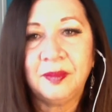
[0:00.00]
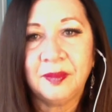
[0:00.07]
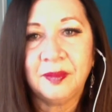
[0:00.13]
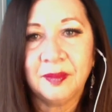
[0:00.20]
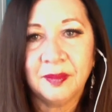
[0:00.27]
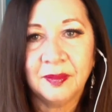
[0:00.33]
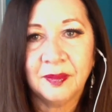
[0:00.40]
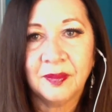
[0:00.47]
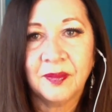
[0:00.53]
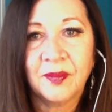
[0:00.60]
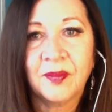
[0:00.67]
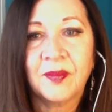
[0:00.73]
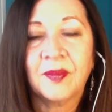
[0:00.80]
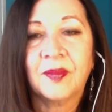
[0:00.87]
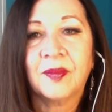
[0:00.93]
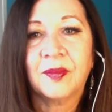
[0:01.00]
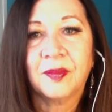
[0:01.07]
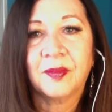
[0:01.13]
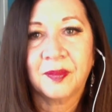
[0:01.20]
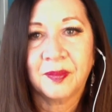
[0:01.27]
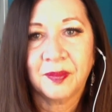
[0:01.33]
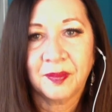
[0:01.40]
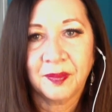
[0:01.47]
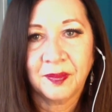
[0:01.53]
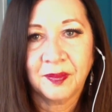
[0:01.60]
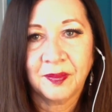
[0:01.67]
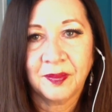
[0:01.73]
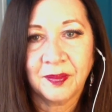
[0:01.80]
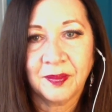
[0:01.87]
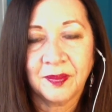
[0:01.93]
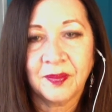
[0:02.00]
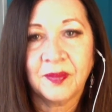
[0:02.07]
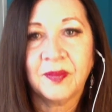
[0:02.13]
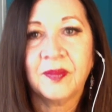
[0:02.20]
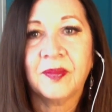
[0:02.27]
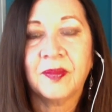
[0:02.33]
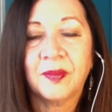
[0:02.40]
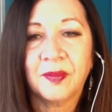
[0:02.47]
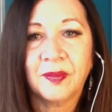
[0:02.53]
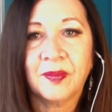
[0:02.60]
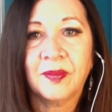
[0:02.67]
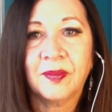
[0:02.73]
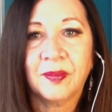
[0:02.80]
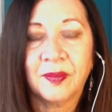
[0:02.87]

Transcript: [no speech]